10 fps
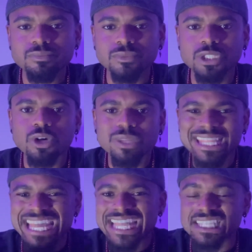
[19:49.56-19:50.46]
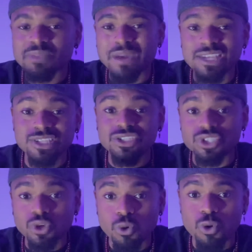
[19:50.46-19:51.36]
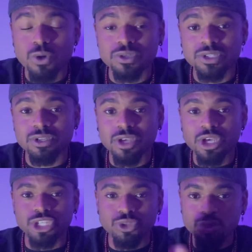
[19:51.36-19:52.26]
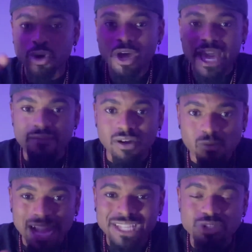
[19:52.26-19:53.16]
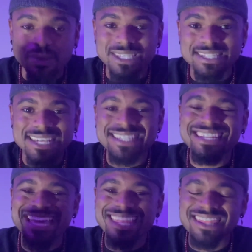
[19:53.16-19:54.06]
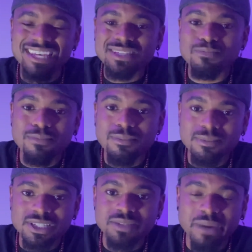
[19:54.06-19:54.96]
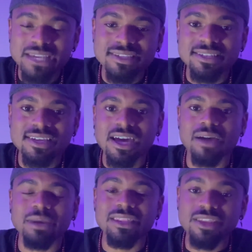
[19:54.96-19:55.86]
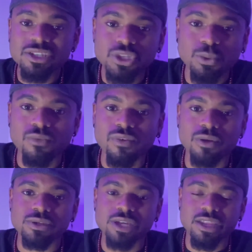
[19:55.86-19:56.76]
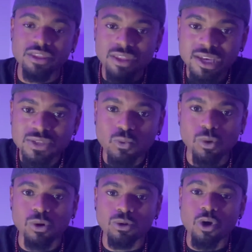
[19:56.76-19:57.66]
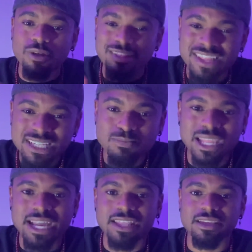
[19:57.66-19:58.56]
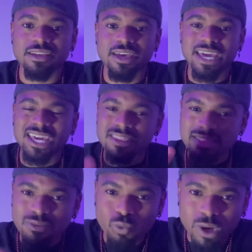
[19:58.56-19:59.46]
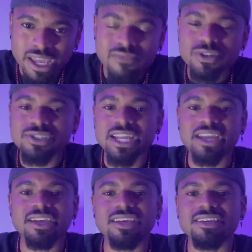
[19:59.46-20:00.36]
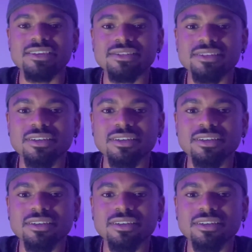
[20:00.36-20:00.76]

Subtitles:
Know that that space is yours. You have a right to exist in this space and time, in this universe, in this world, on this planet, in whatever state it is